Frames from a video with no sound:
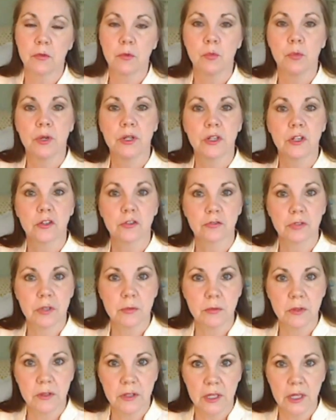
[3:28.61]
from one
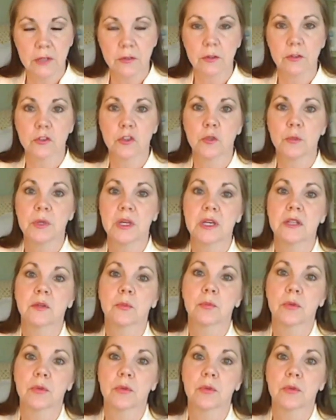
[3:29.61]
extreme to the other to begin the